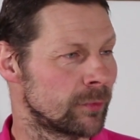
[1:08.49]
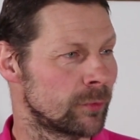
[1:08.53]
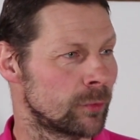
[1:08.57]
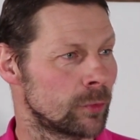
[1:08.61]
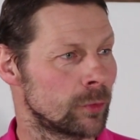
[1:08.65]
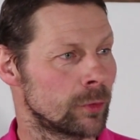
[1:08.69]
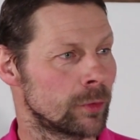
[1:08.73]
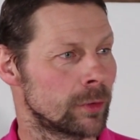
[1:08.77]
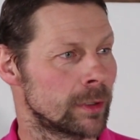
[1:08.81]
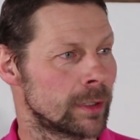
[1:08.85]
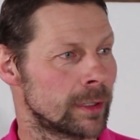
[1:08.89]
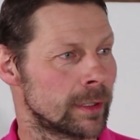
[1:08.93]

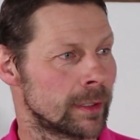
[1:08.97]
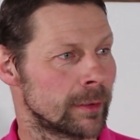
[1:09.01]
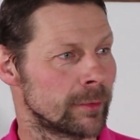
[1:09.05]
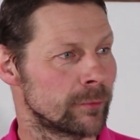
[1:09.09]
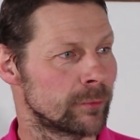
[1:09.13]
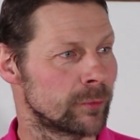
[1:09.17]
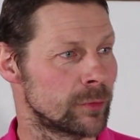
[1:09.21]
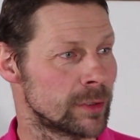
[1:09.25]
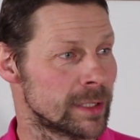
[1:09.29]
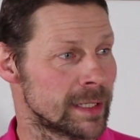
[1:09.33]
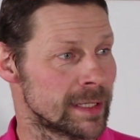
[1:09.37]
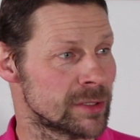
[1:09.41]

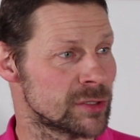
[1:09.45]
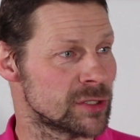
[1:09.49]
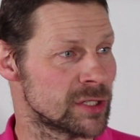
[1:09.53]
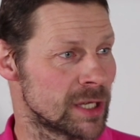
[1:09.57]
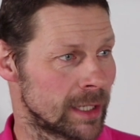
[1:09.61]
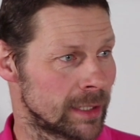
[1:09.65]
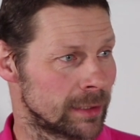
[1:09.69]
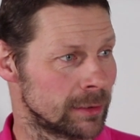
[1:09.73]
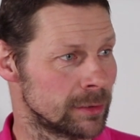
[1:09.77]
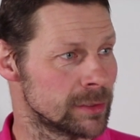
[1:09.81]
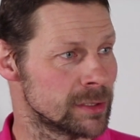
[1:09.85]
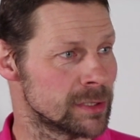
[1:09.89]
for their
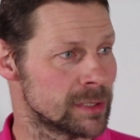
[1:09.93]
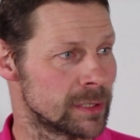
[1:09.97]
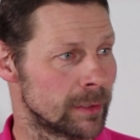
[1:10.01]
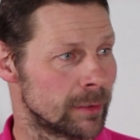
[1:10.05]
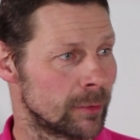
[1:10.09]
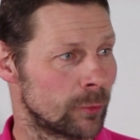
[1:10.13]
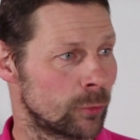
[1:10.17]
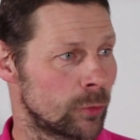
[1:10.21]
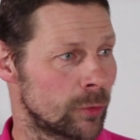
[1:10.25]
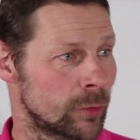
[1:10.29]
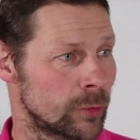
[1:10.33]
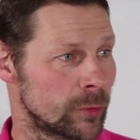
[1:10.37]
child
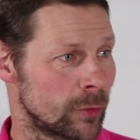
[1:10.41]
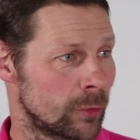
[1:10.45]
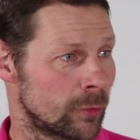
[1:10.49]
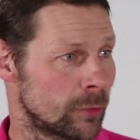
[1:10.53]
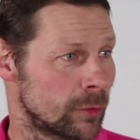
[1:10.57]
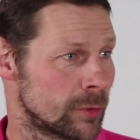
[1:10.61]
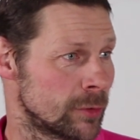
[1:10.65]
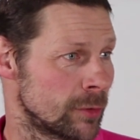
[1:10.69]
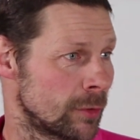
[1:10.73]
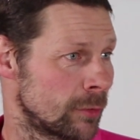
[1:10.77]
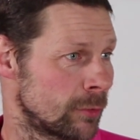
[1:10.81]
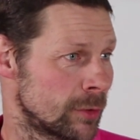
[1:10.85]

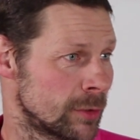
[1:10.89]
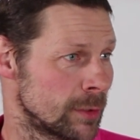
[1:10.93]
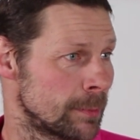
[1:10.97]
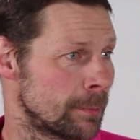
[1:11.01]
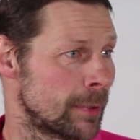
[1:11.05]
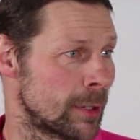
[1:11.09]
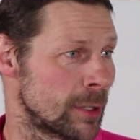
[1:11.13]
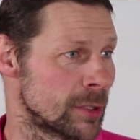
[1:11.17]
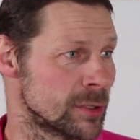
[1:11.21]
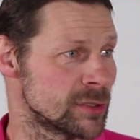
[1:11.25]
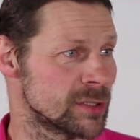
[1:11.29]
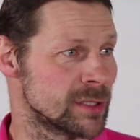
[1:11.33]
or
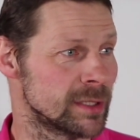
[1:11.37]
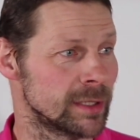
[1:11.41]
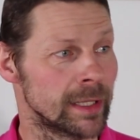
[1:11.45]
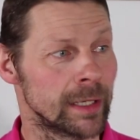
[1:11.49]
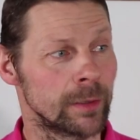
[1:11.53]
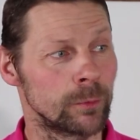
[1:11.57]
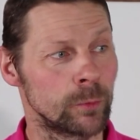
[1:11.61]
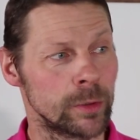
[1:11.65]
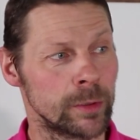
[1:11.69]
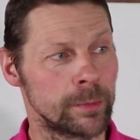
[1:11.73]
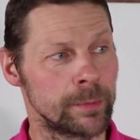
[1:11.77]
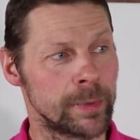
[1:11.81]
the person
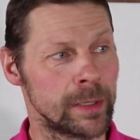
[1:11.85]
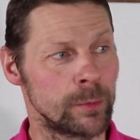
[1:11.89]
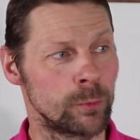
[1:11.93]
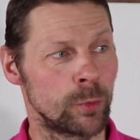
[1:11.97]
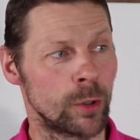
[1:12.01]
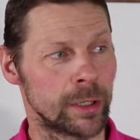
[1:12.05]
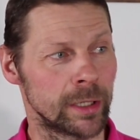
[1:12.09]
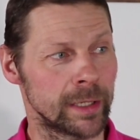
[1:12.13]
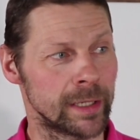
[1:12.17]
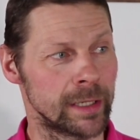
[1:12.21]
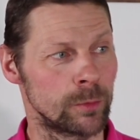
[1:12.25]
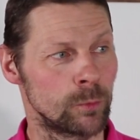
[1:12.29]
that we'll be
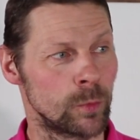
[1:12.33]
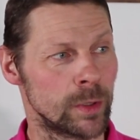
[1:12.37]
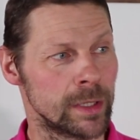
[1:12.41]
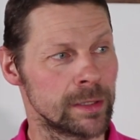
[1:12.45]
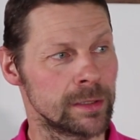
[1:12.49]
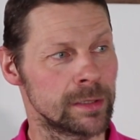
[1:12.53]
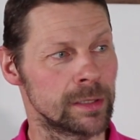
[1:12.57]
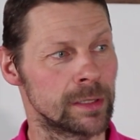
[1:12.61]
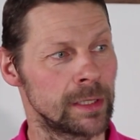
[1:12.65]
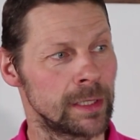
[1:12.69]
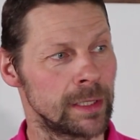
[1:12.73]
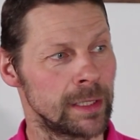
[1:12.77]
working
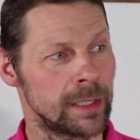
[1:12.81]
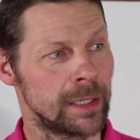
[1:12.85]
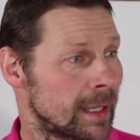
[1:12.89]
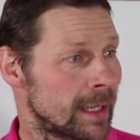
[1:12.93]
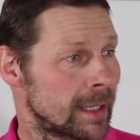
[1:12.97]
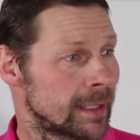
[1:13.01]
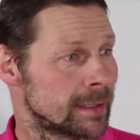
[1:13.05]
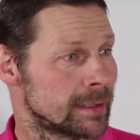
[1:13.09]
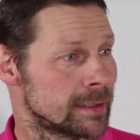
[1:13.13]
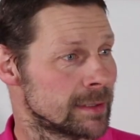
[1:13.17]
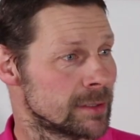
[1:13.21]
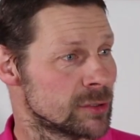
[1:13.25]
with,
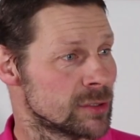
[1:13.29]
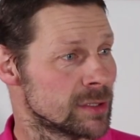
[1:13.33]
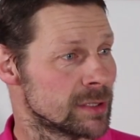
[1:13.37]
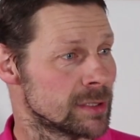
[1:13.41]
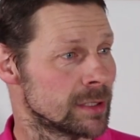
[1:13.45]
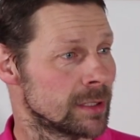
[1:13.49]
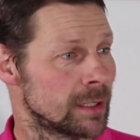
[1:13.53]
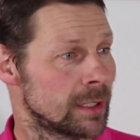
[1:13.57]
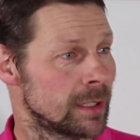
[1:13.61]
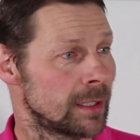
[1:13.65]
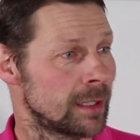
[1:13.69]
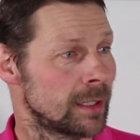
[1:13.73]
and
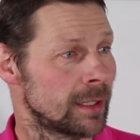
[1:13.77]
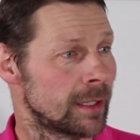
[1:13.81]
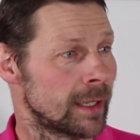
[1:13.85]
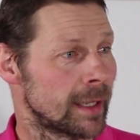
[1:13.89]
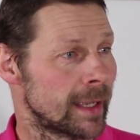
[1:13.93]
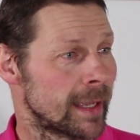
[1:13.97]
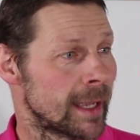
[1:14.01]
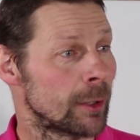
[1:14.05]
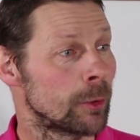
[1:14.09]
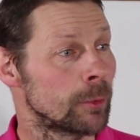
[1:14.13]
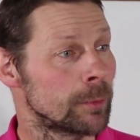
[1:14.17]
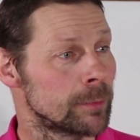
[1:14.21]

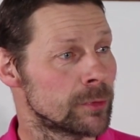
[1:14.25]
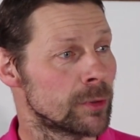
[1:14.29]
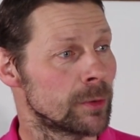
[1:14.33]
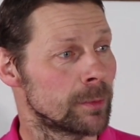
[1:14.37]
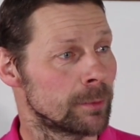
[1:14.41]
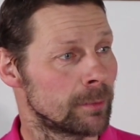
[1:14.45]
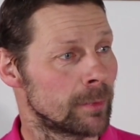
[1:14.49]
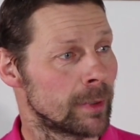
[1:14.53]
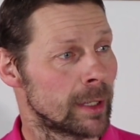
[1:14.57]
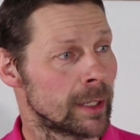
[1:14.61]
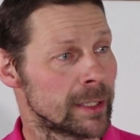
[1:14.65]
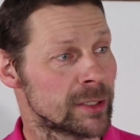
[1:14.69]
help
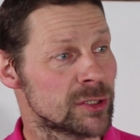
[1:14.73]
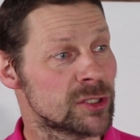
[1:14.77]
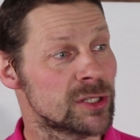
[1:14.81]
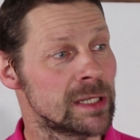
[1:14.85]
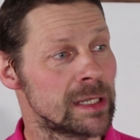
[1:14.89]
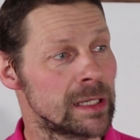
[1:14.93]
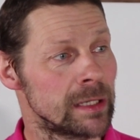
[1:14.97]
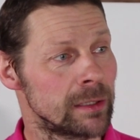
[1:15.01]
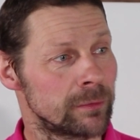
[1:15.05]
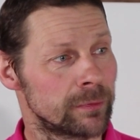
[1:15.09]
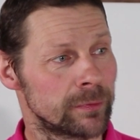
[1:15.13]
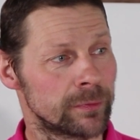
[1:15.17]
them
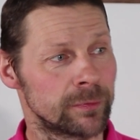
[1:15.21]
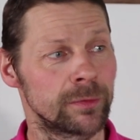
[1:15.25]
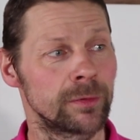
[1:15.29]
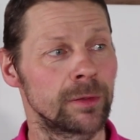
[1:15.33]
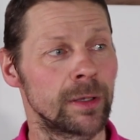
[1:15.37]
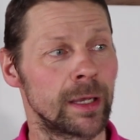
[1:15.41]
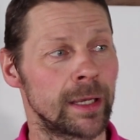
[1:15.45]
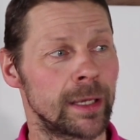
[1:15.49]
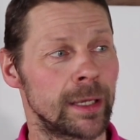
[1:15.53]
achieve